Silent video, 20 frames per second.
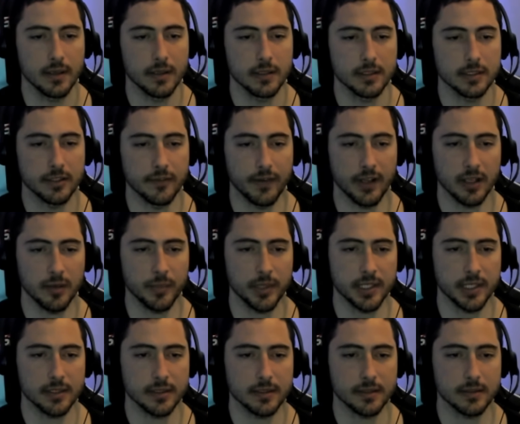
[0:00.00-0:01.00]

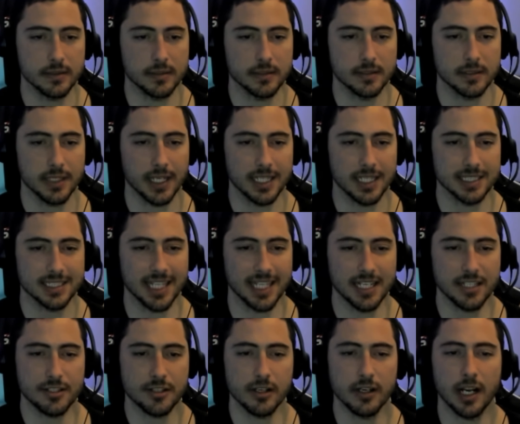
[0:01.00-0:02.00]
Development,
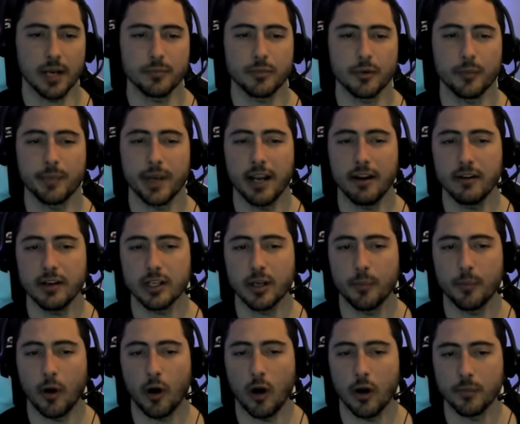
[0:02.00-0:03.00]
center, and preparing a
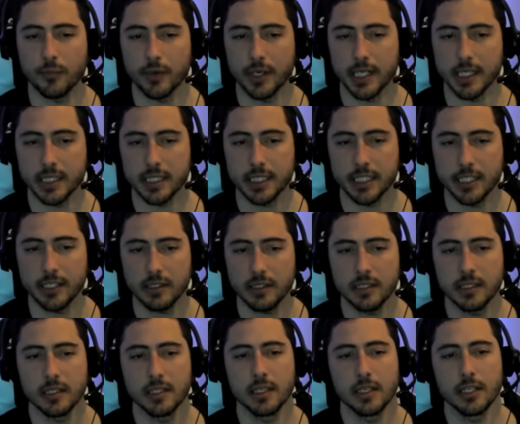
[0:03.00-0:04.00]
pawn break. Here,
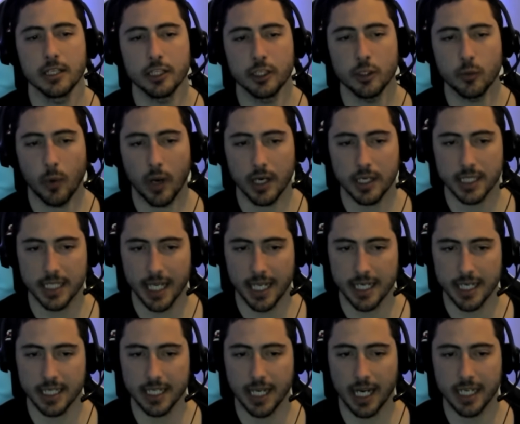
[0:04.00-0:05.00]
you want to get
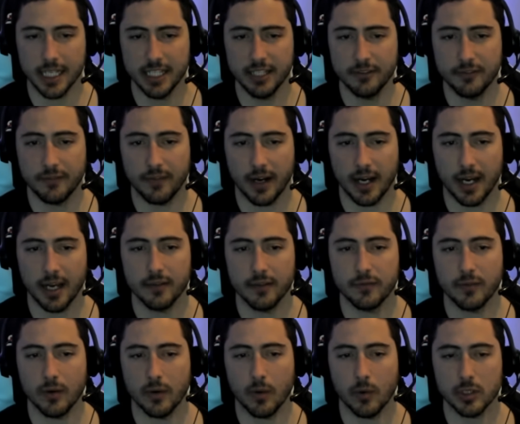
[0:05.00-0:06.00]
in e5
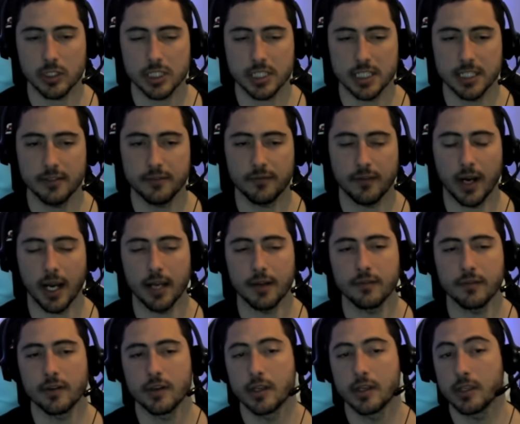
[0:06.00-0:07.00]
or c5.
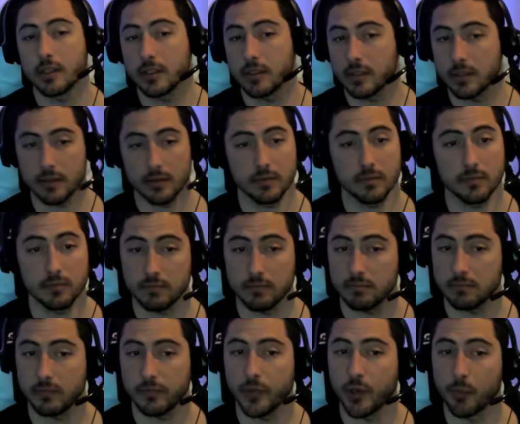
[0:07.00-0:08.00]

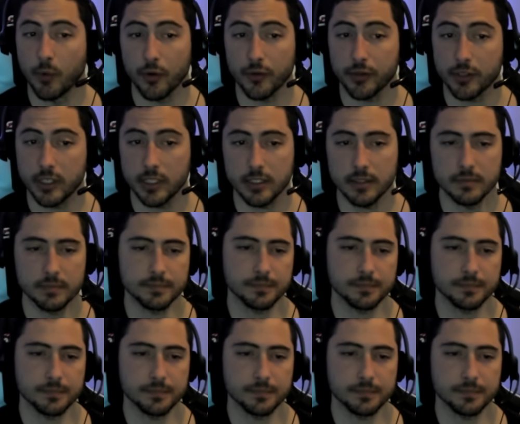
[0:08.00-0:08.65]
They're both good.